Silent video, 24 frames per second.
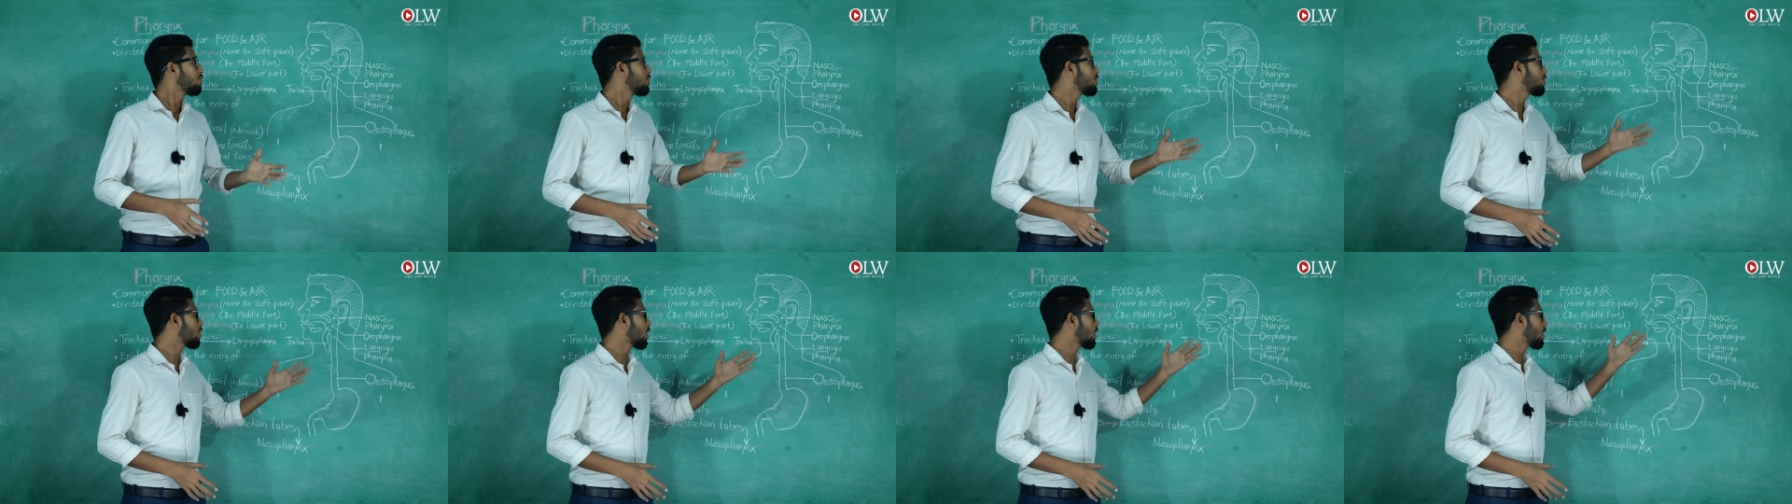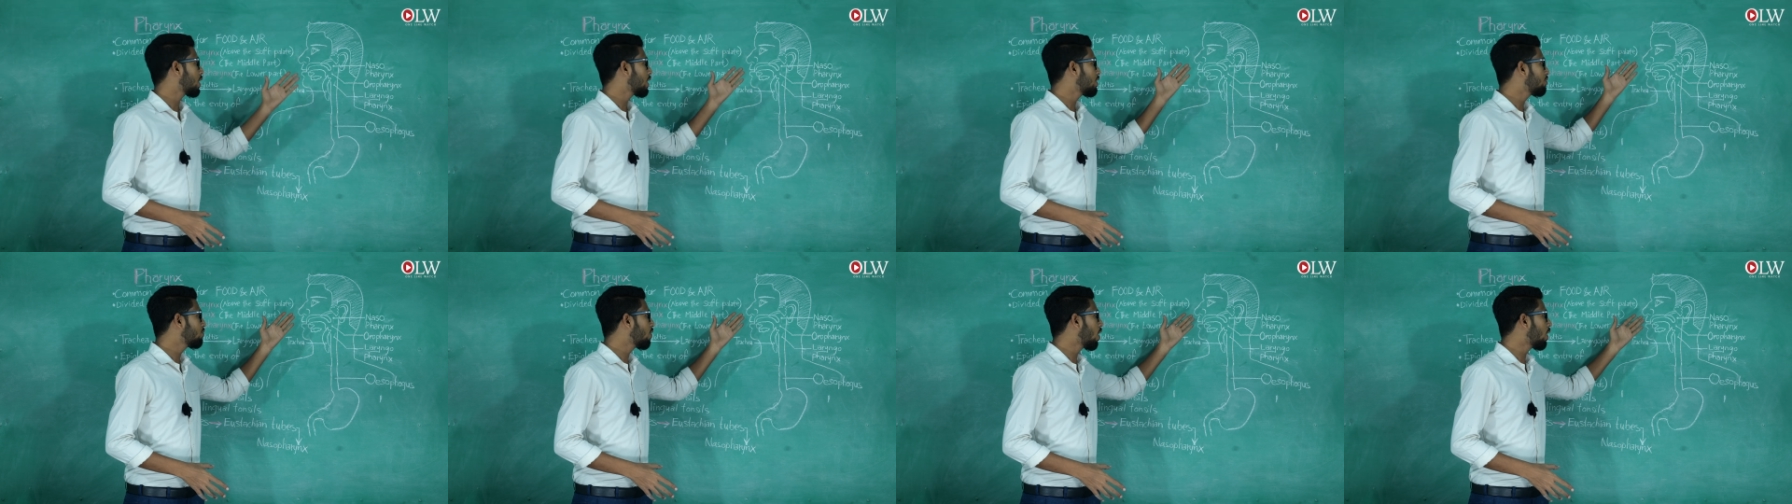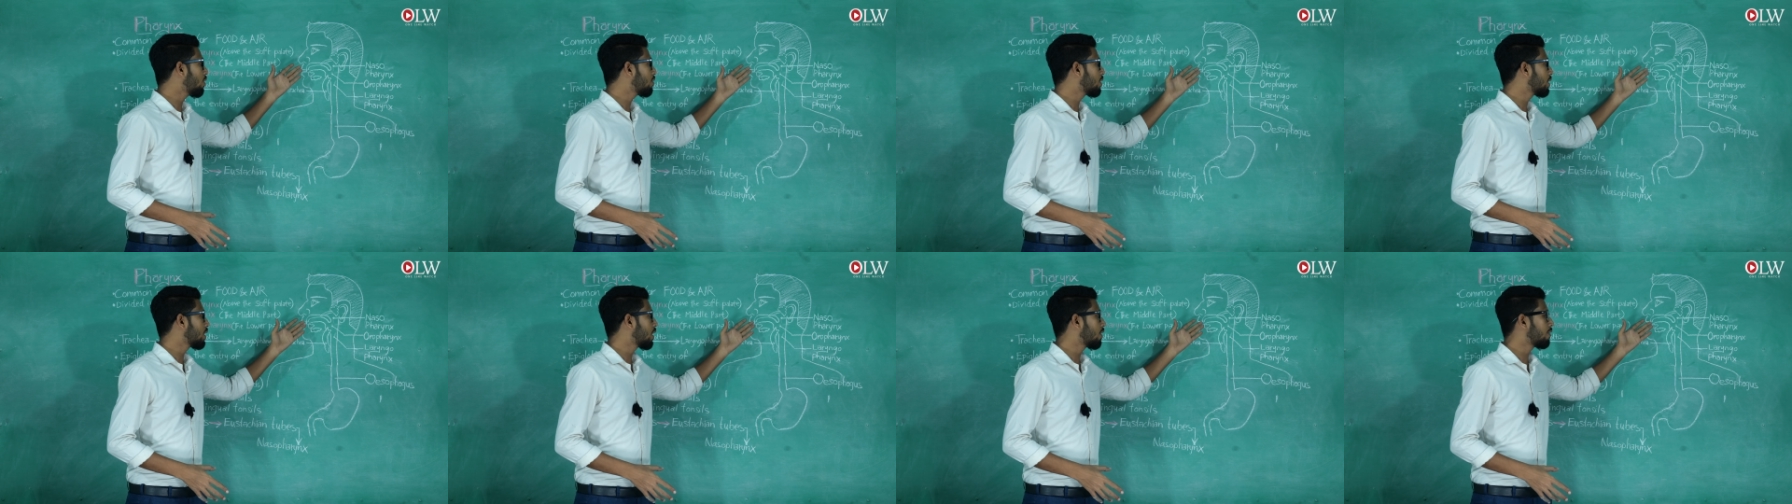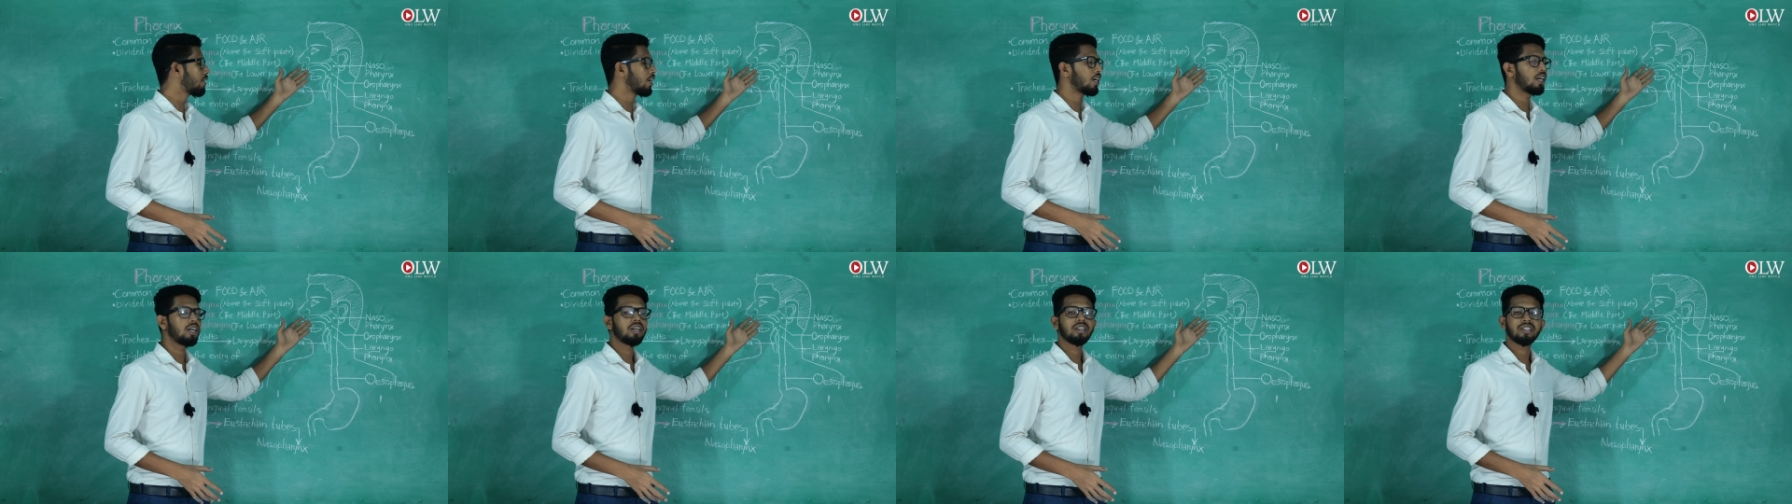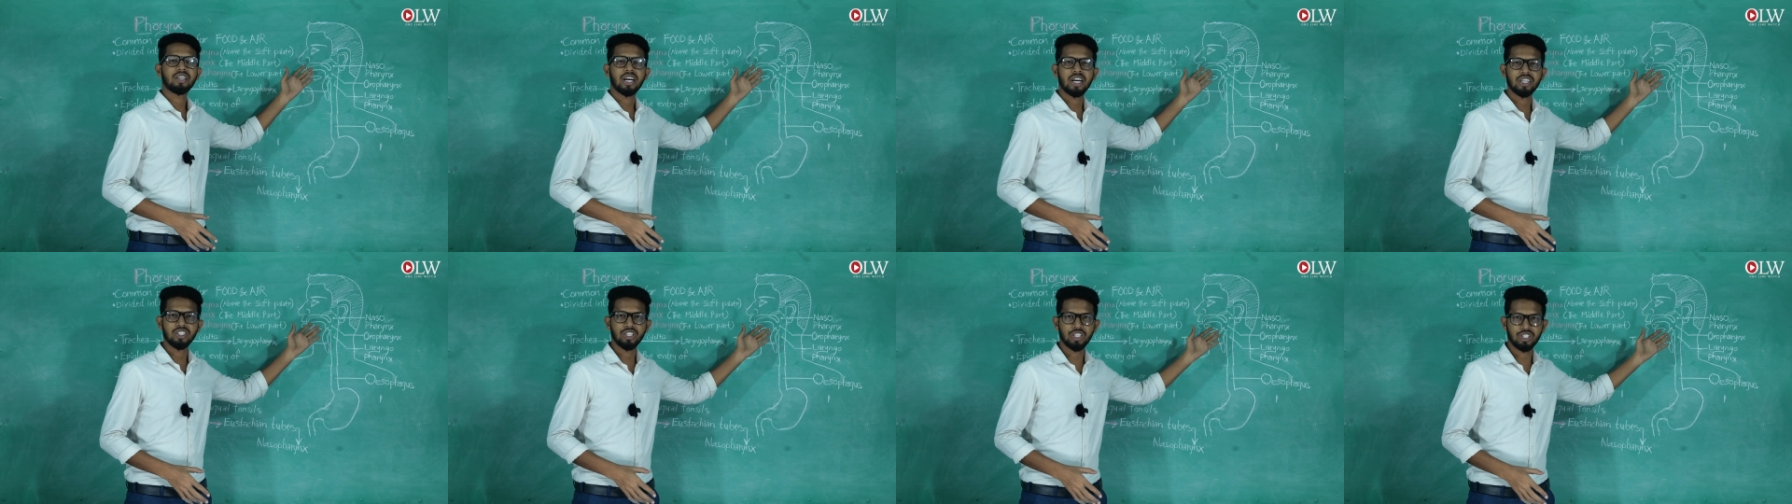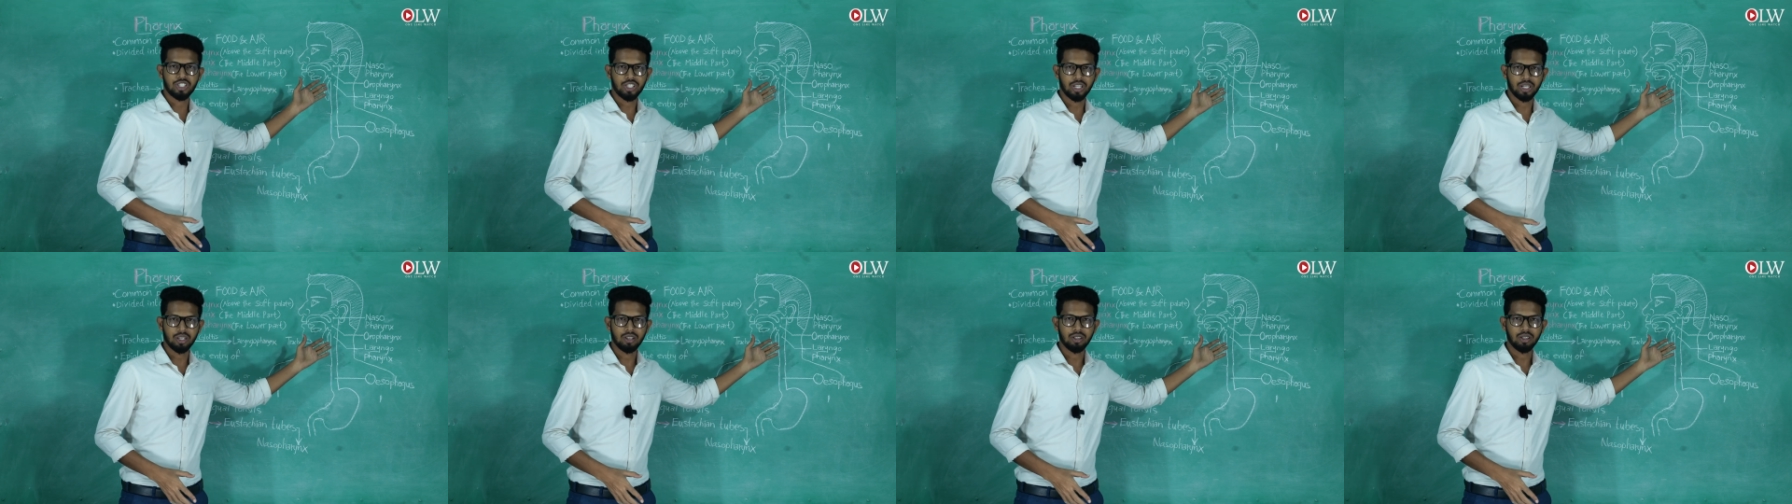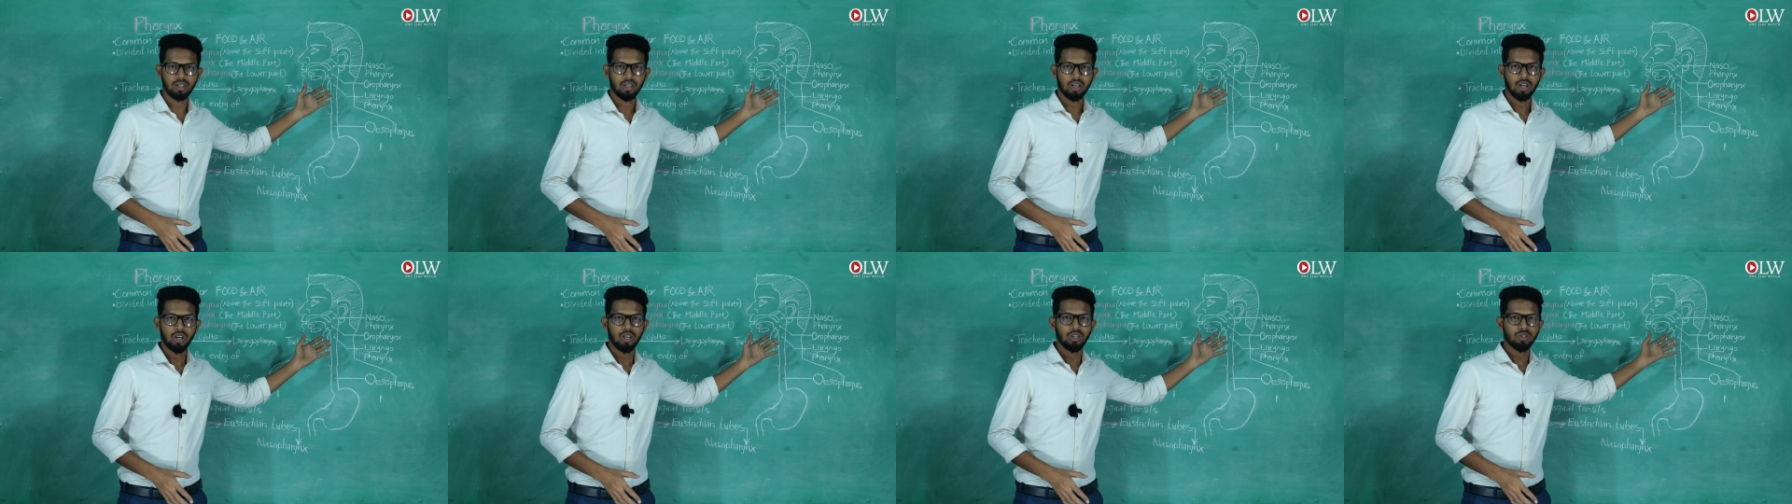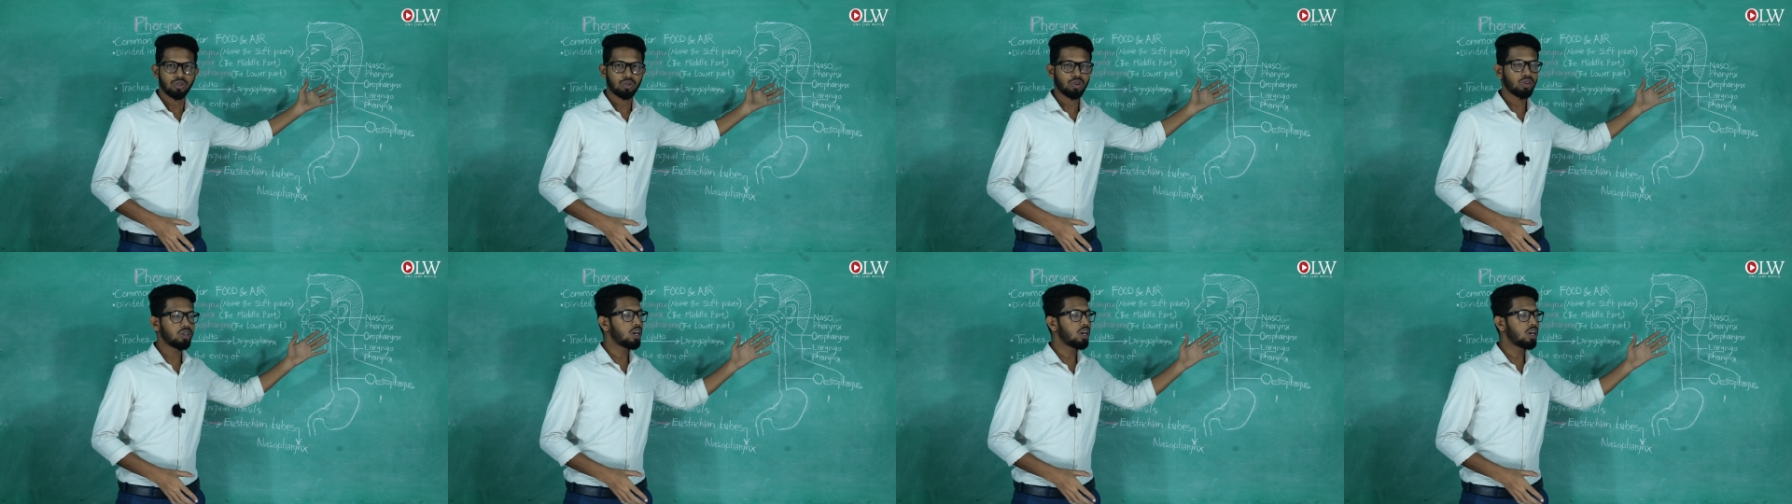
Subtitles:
which are involved in our digestion. So